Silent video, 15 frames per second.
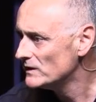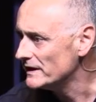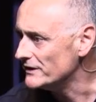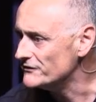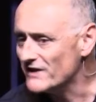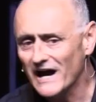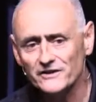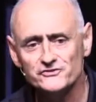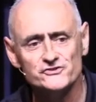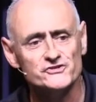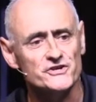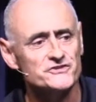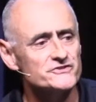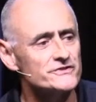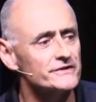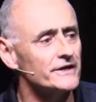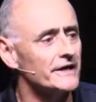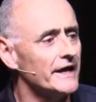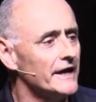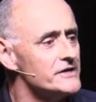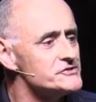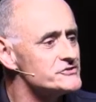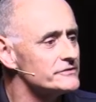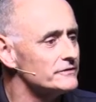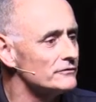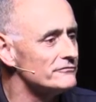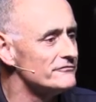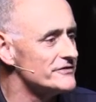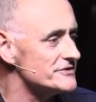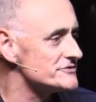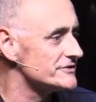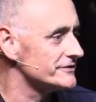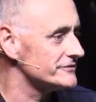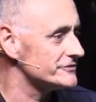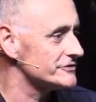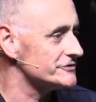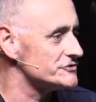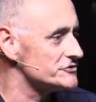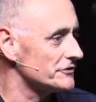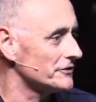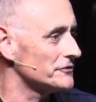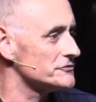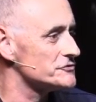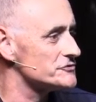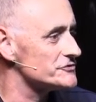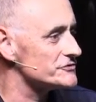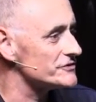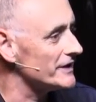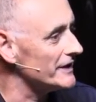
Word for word: and not just an occasional visit to church.